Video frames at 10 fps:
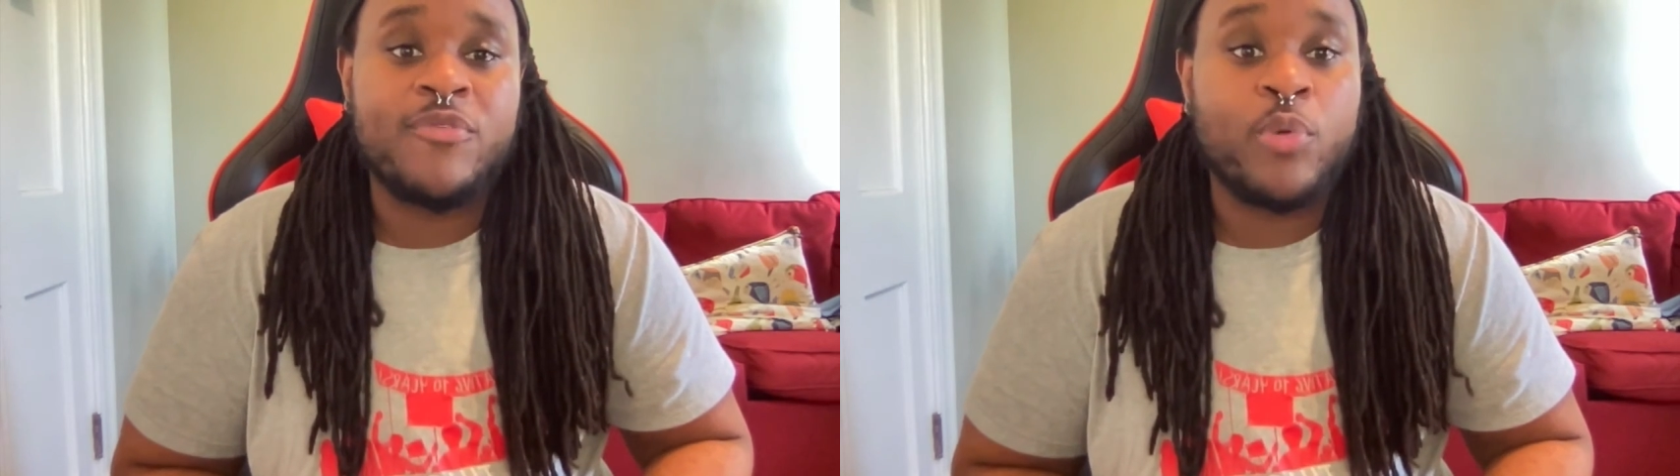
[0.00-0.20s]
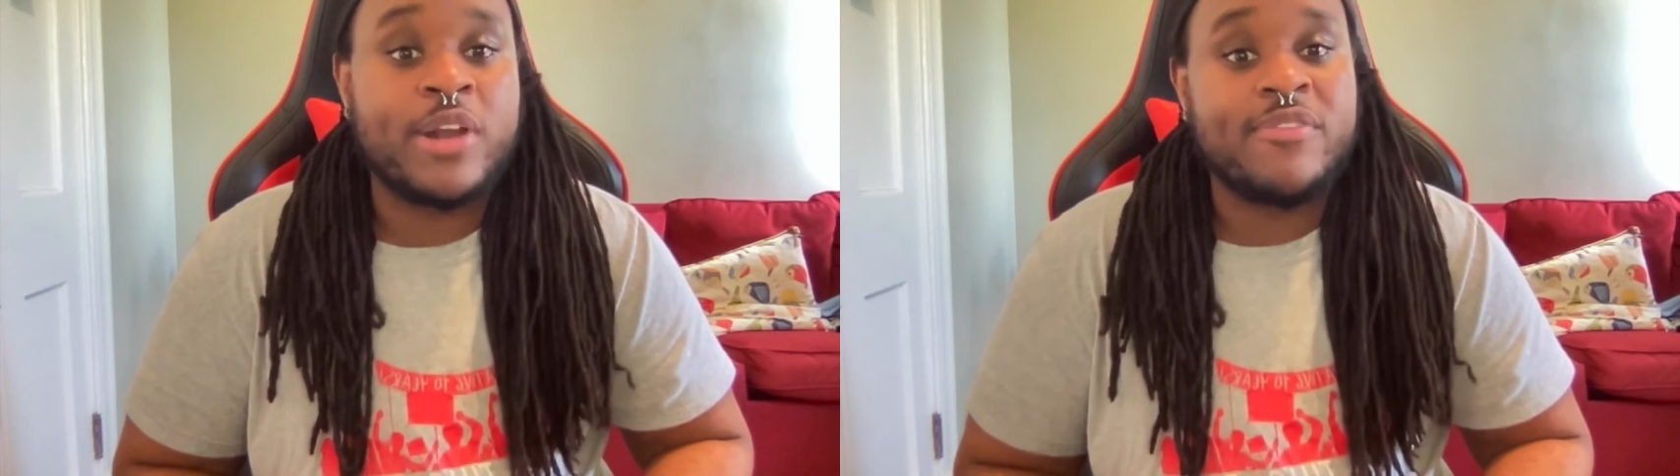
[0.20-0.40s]

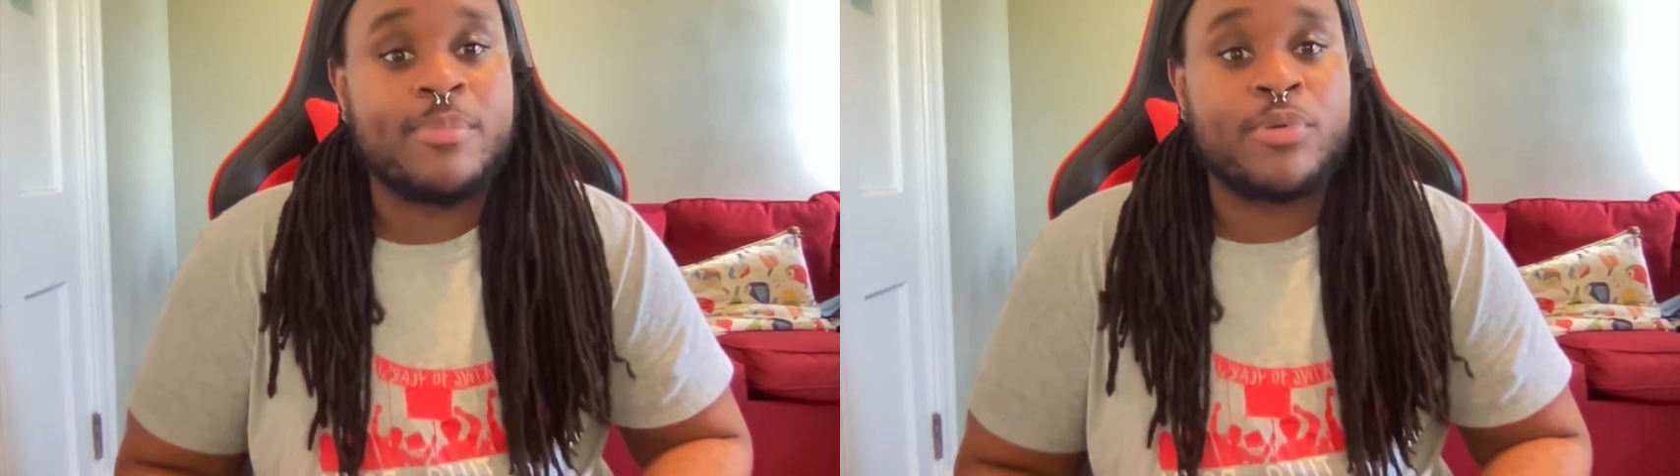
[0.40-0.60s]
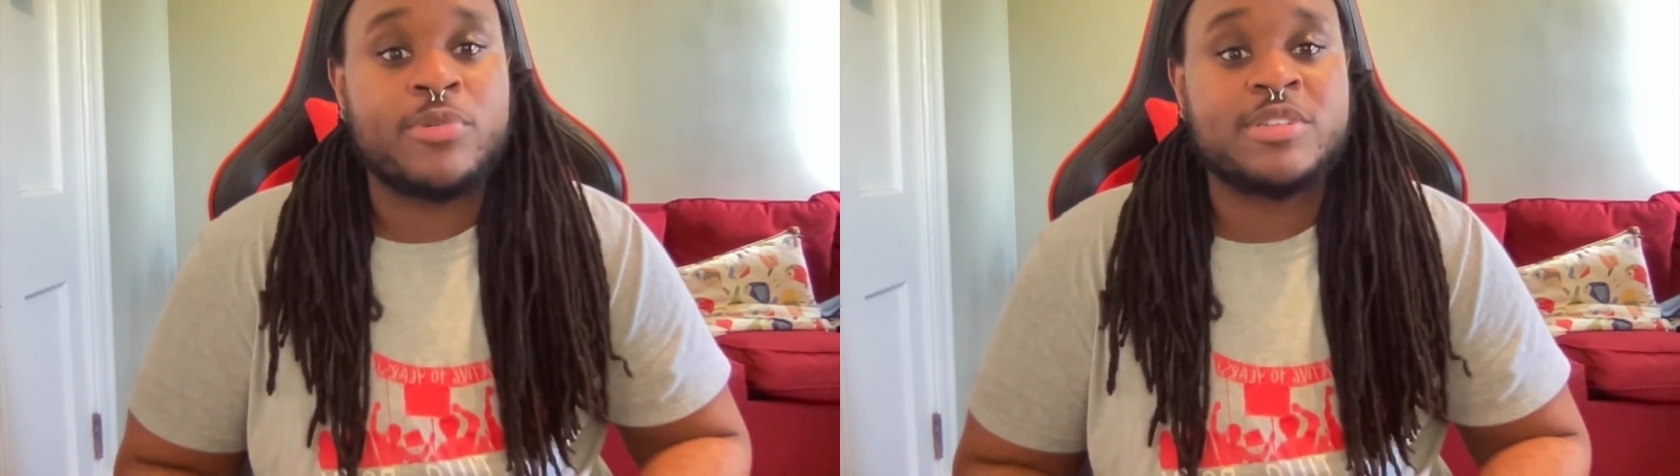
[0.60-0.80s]
one of the
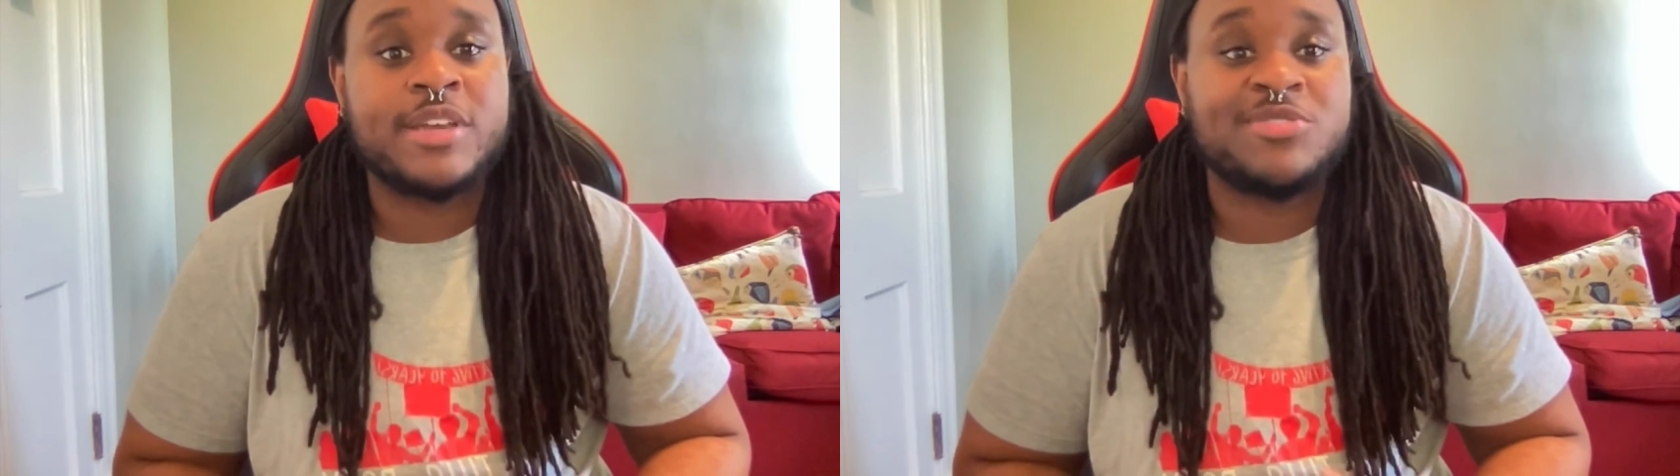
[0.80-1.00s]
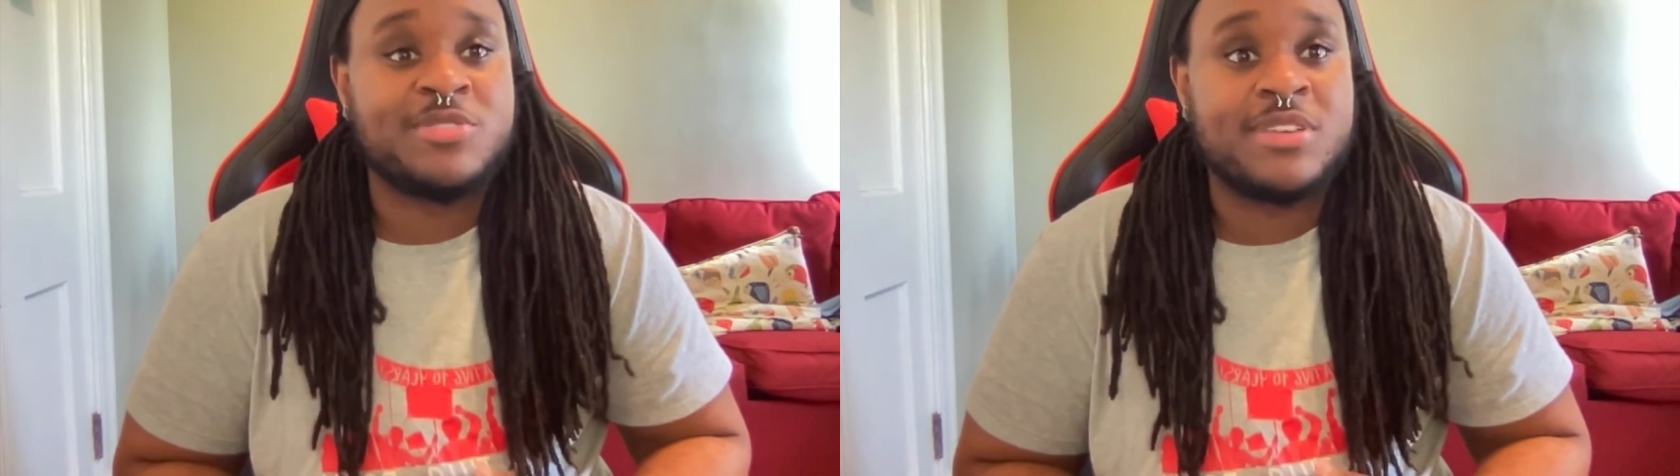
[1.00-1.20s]

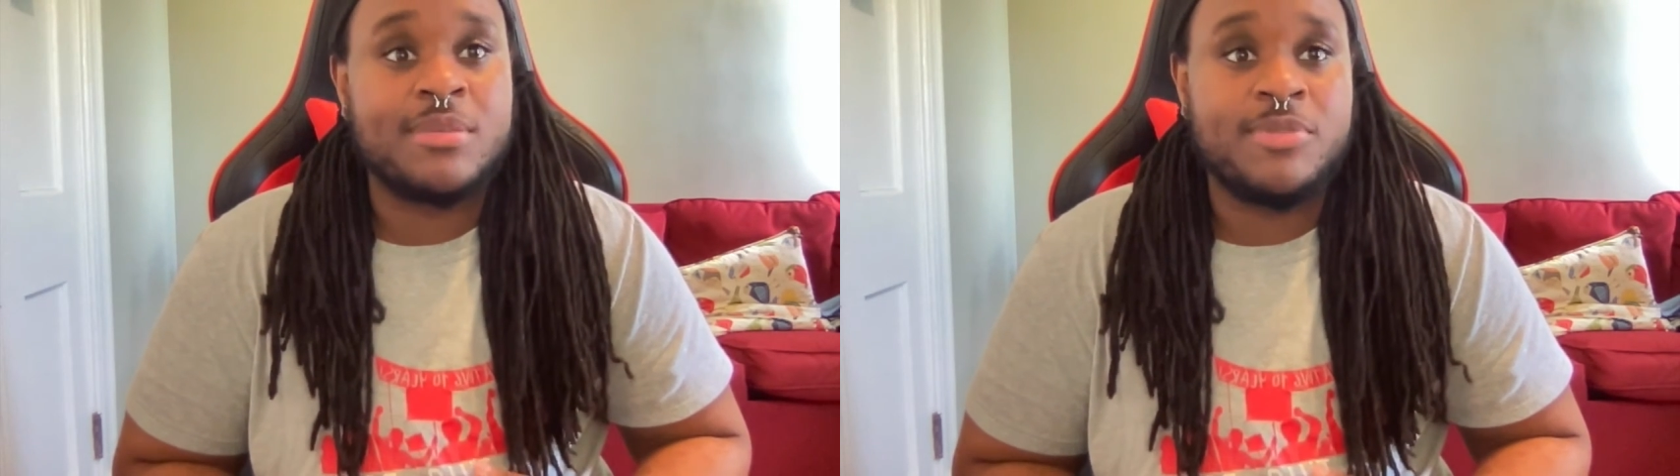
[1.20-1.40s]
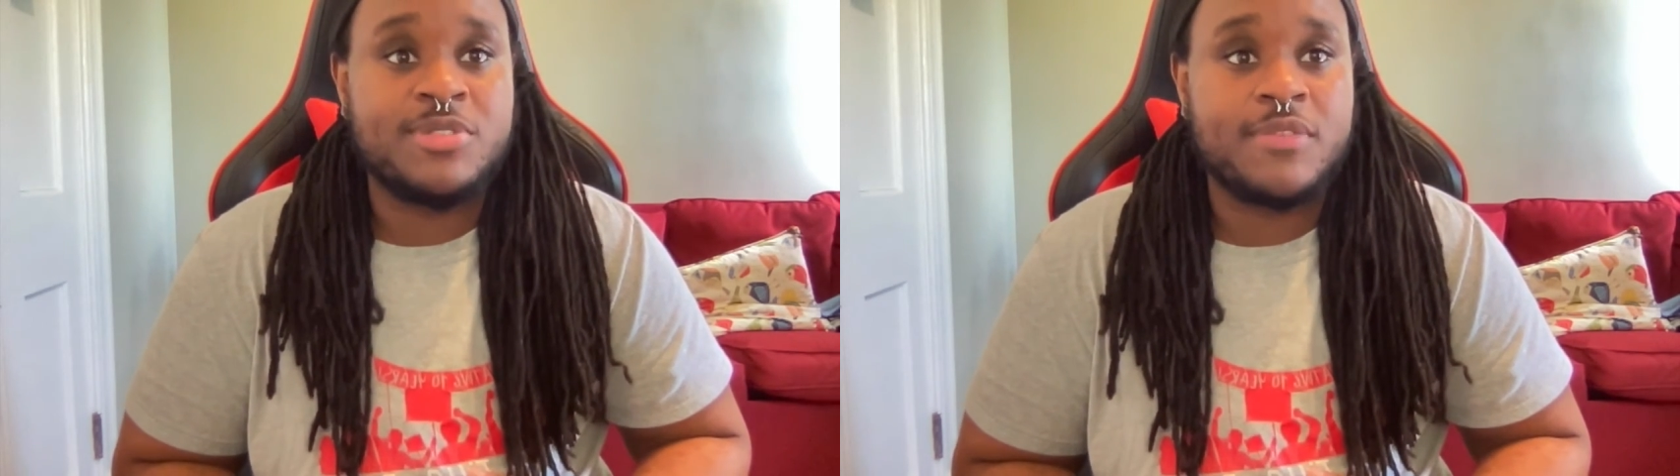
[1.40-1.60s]
protesters in the
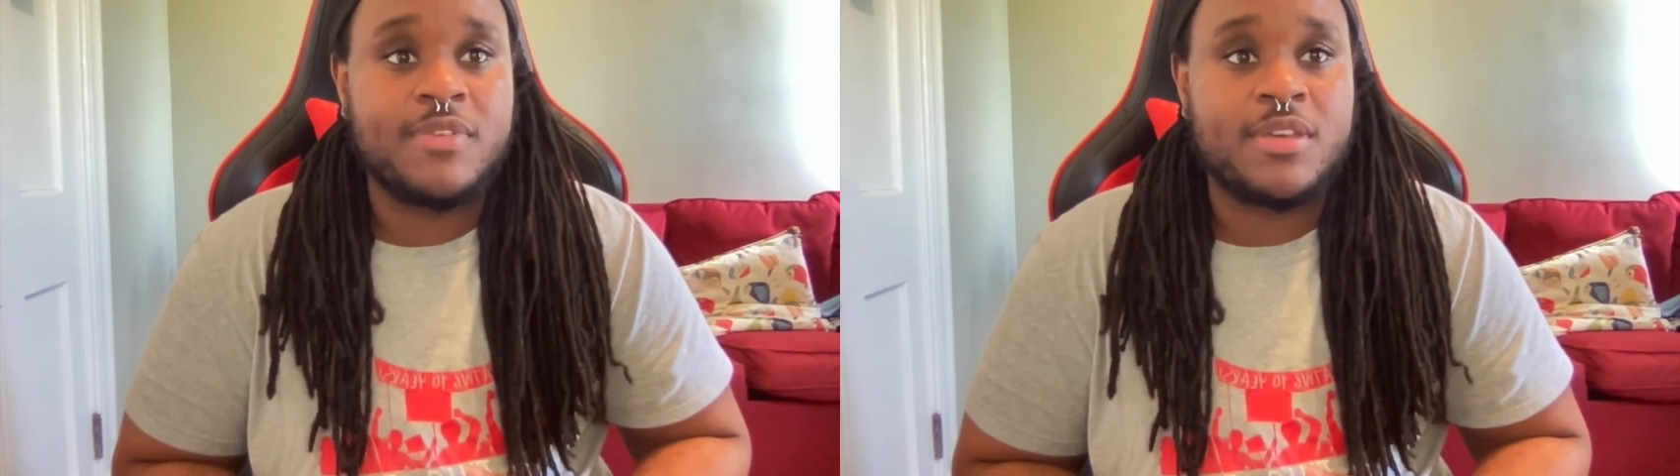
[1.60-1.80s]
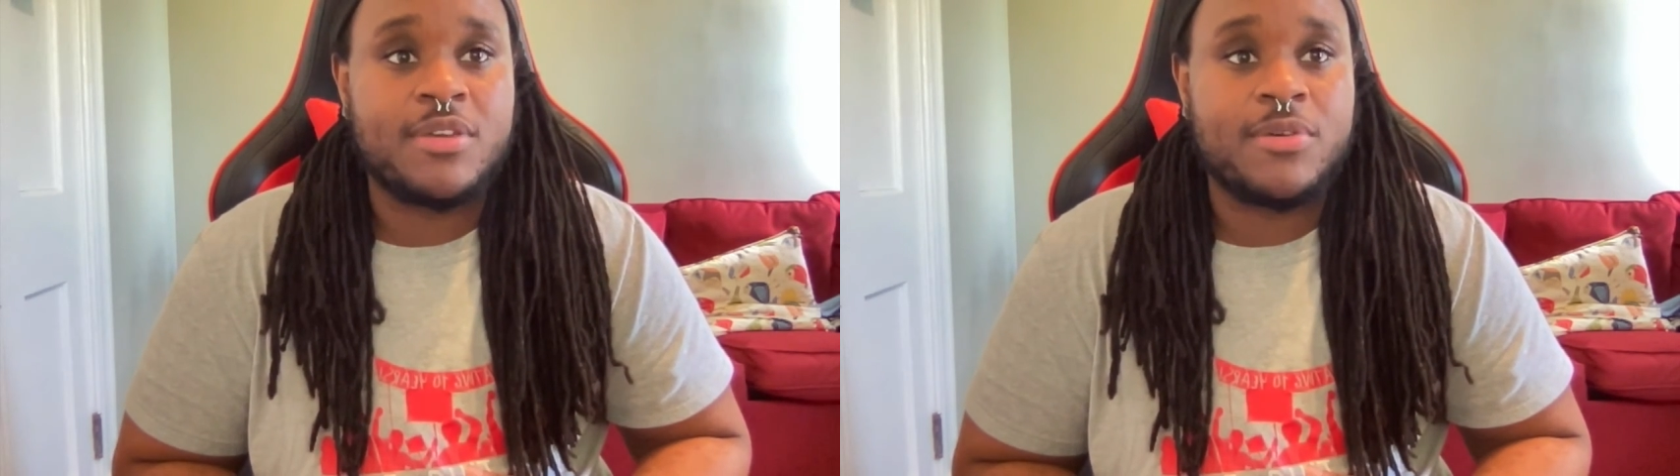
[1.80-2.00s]
music
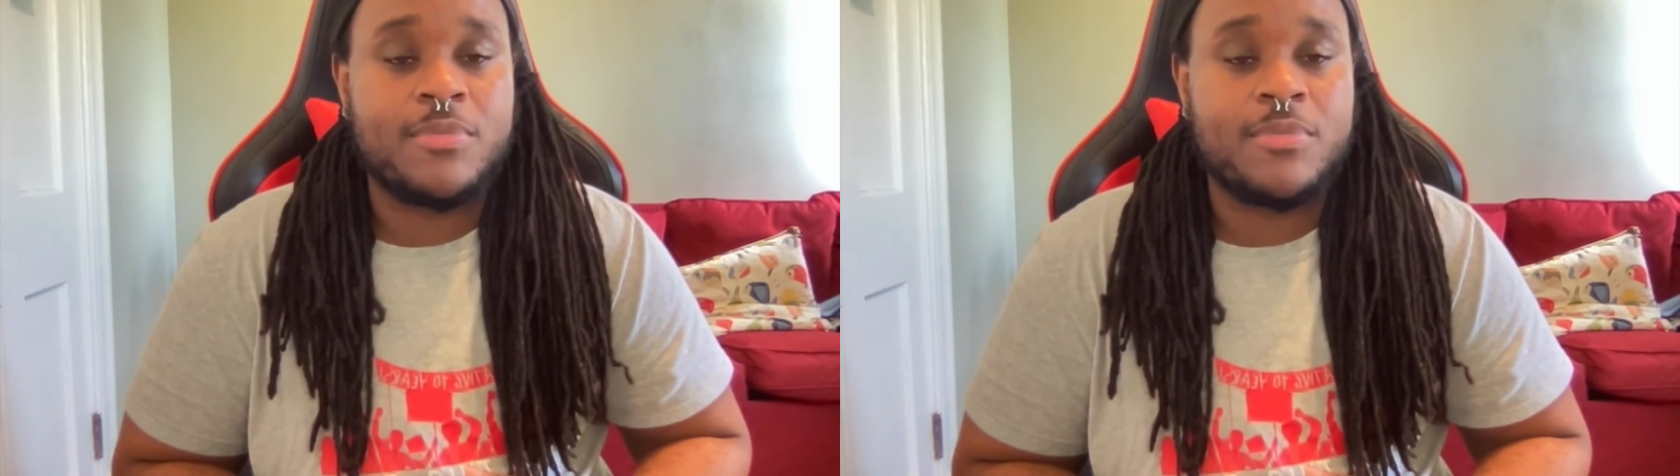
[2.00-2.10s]
video.